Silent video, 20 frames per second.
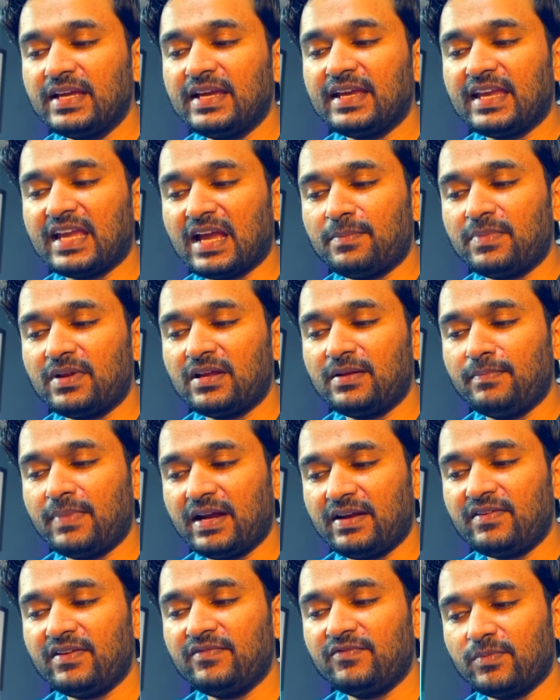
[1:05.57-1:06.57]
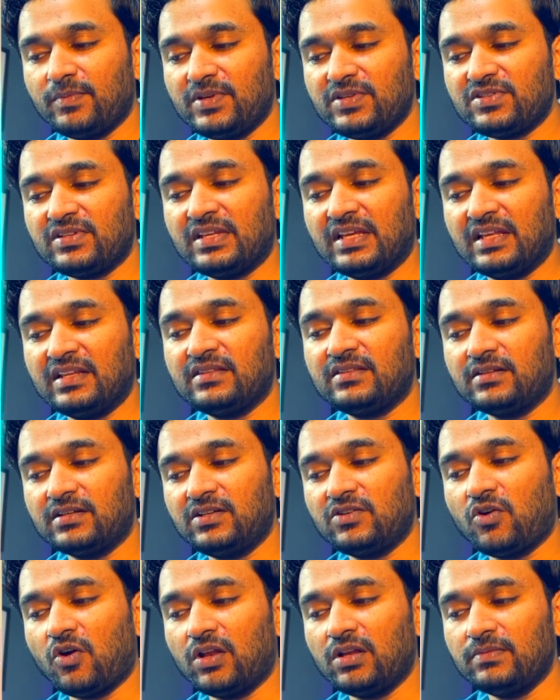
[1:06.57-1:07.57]
camera and battery information in
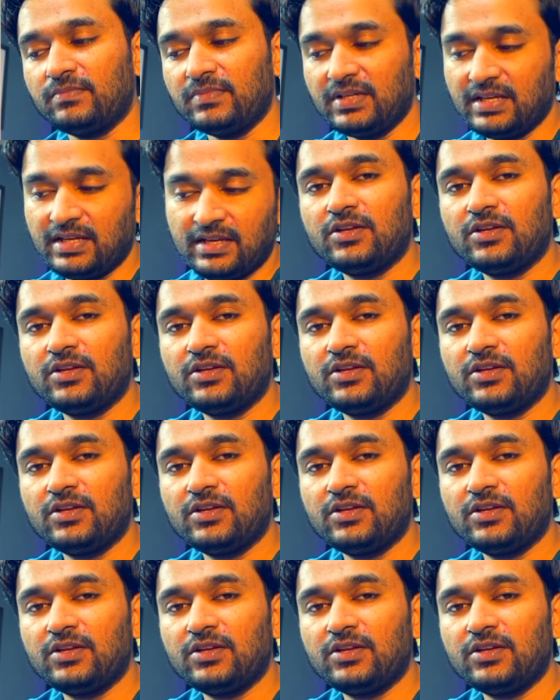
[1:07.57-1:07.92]
third column.